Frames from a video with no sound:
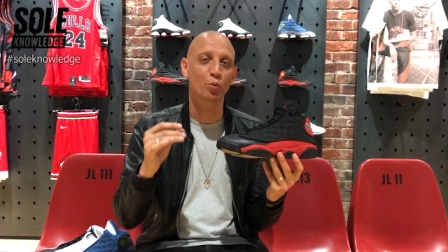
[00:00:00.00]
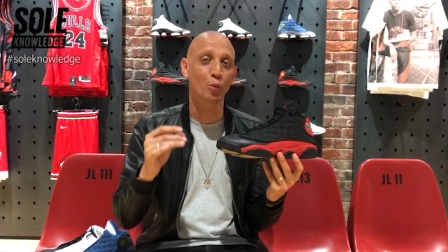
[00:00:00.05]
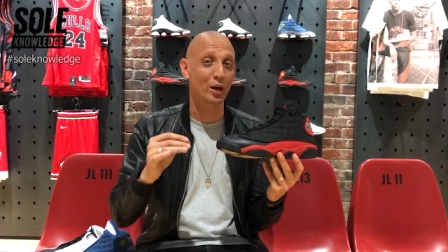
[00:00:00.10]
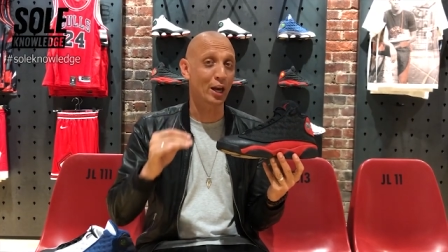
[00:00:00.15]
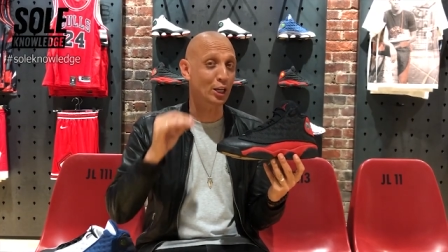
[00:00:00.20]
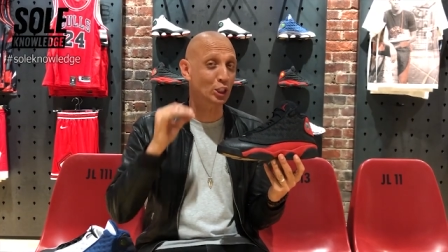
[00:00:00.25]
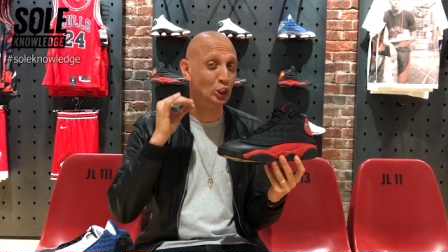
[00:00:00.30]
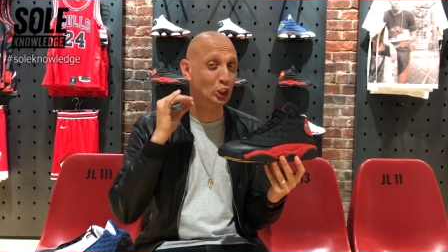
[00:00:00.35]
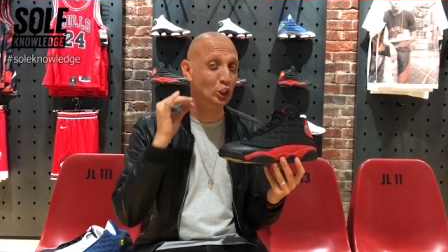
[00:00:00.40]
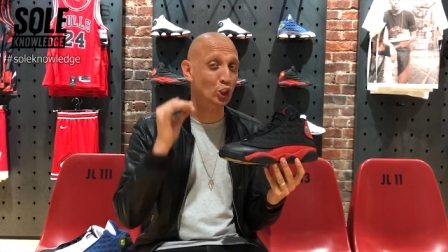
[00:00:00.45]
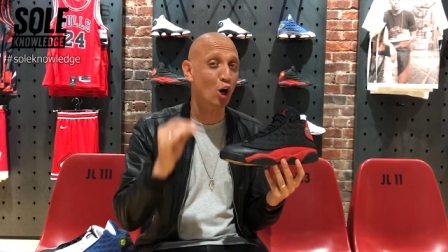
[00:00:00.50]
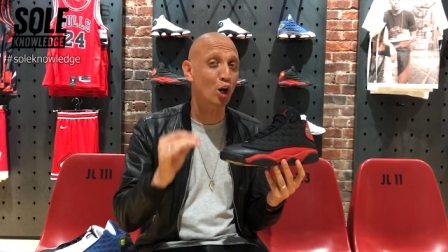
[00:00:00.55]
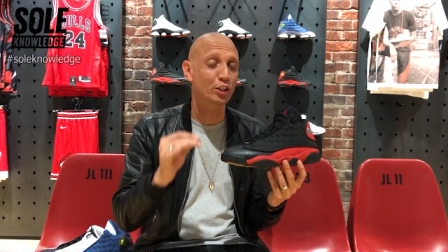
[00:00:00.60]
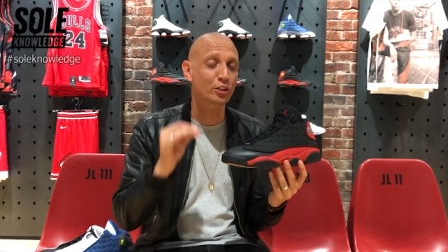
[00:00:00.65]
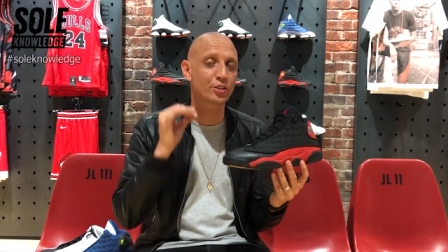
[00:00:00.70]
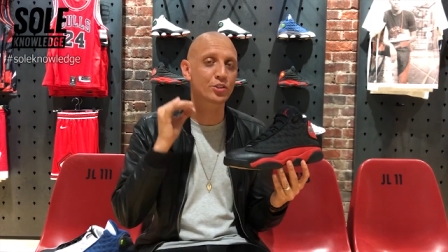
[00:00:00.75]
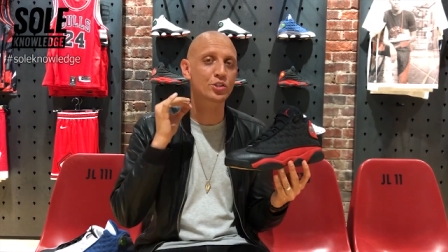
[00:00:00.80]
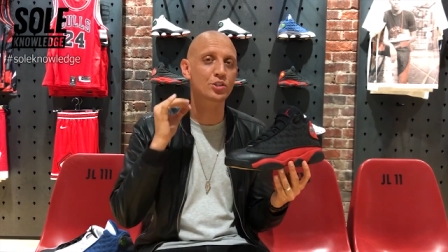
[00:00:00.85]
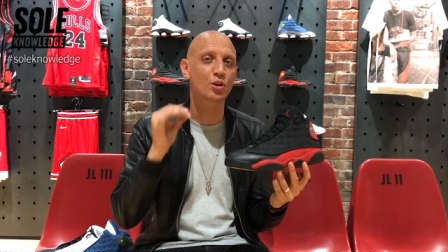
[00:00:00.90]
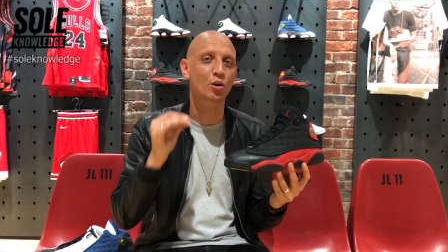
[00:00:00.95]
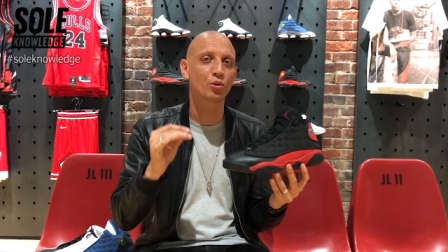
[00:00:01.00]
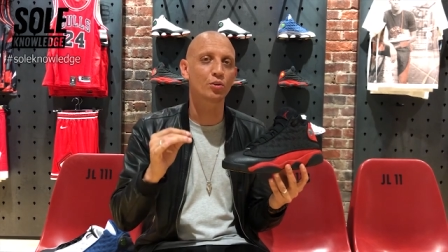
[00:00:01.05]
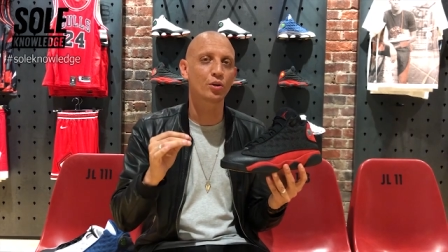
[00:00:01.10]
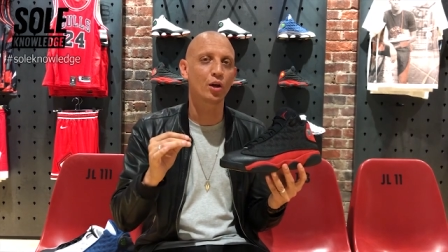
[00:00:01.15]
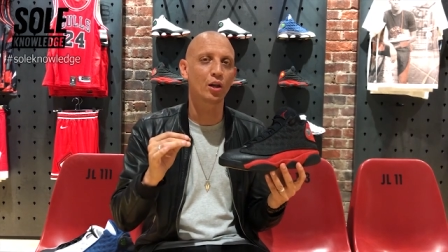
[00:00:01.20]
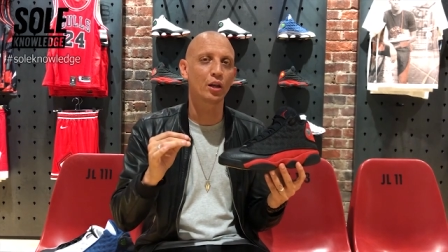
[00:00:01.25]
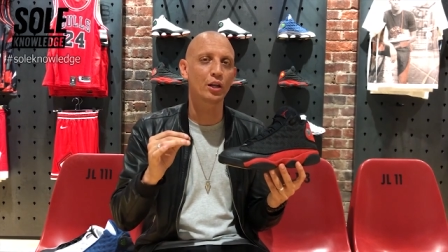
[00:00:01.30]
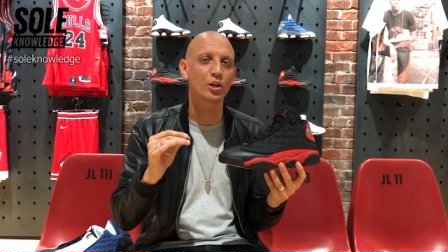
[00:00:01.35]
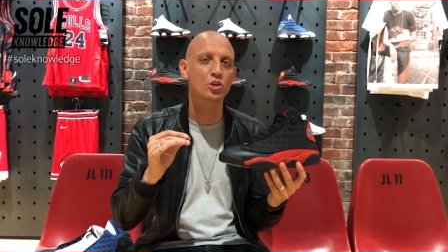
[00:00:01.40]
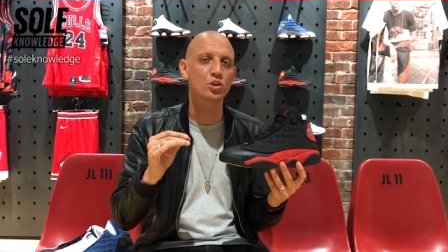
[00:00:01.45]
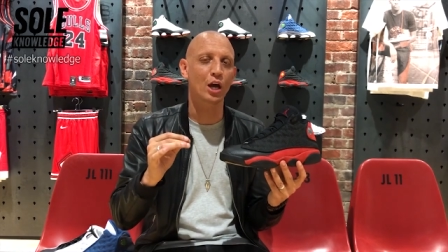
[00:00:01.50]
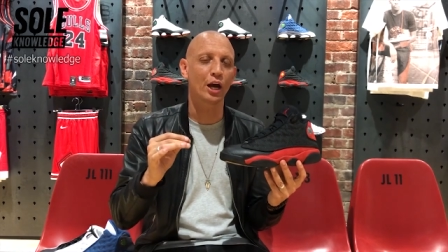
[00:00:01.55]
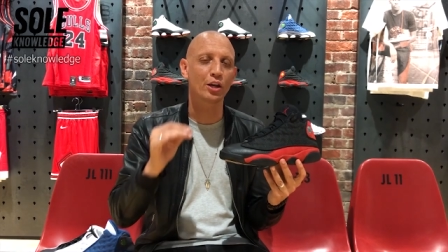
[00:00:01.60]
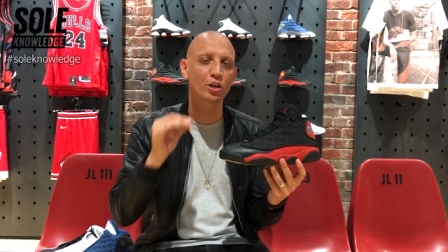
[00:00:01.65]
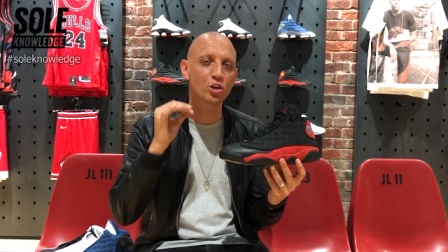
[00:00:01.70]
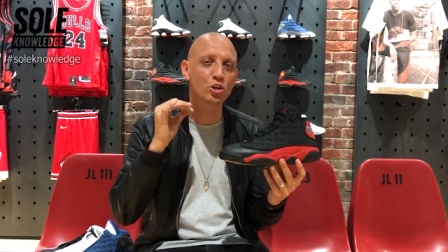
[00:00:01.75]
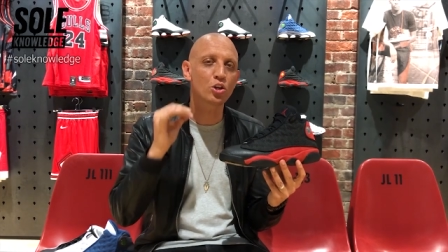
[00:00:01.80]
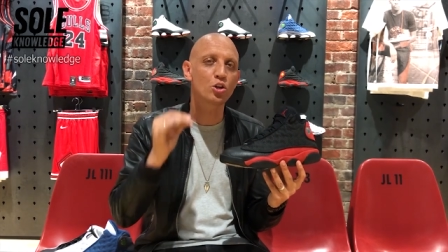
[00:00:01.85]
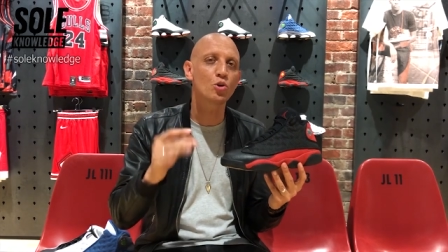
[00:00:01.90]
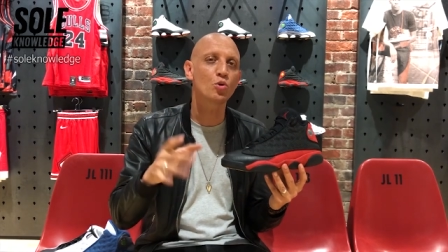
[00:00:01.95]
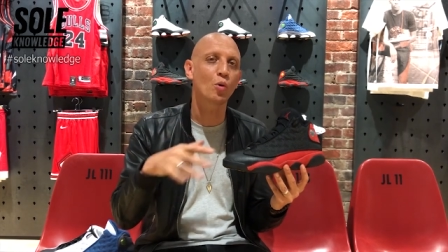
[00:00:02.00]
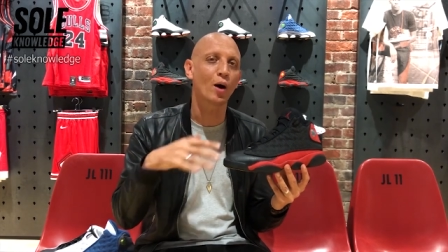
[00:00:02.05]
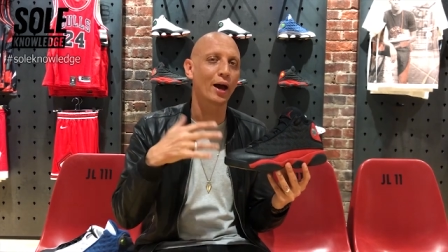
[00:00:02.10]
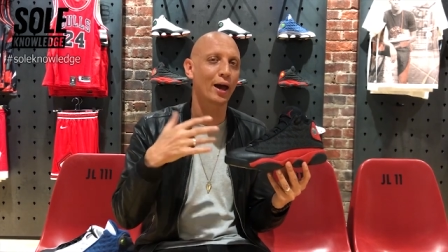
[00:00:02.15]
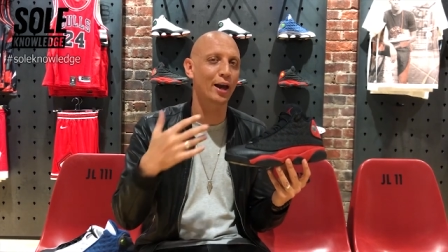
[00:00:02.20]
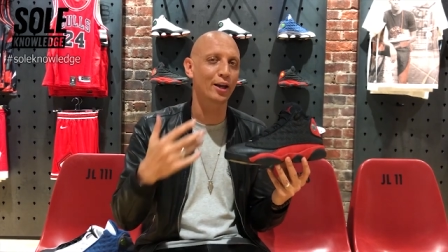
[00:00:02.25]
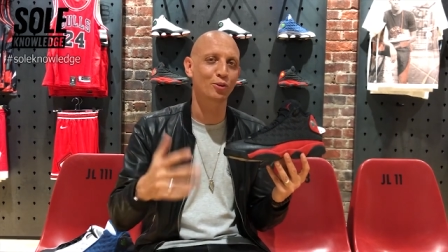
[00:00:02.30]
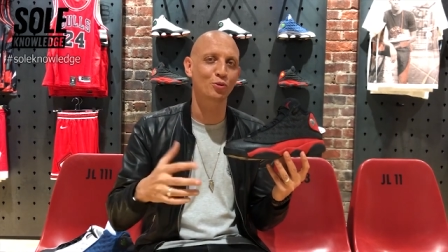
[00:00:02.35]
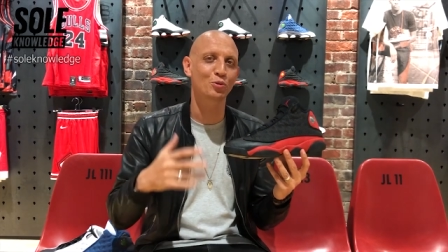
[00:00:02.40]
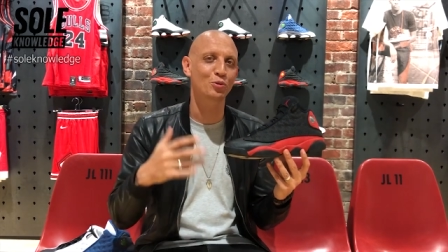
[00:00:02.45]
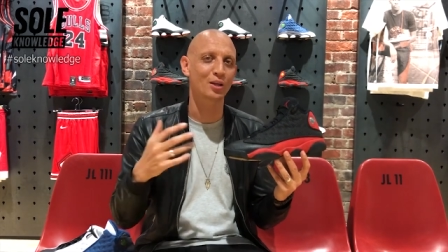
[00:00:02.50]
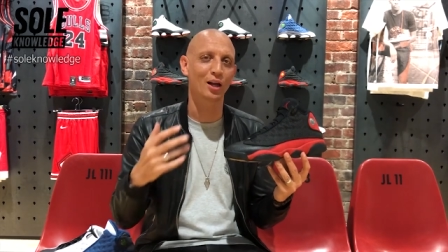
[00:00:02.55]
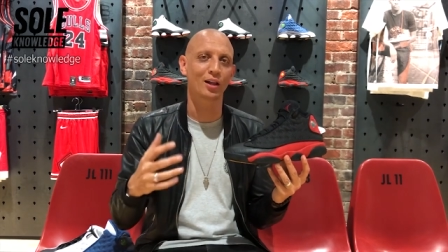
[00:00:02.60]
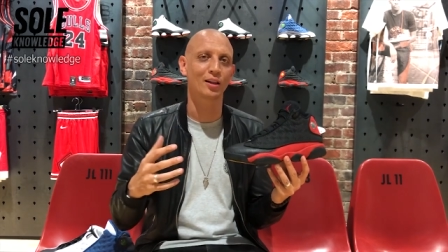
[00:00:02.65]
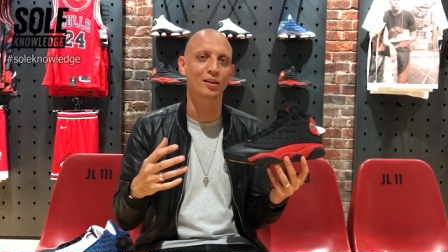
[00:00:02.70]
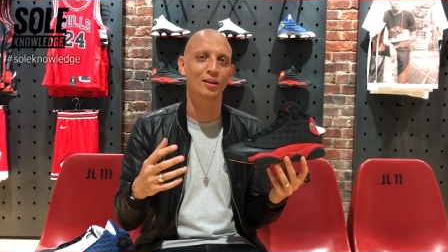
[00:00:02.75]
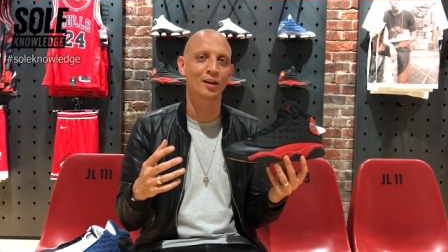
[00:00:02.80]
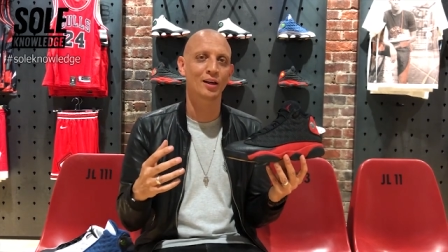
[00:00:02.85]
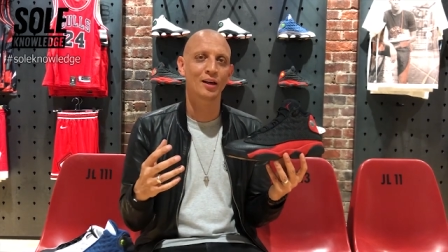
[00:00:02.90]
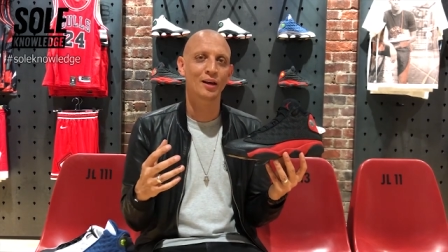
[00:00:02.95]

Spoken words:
when I started Soul Knowledge, I knew I had to tell.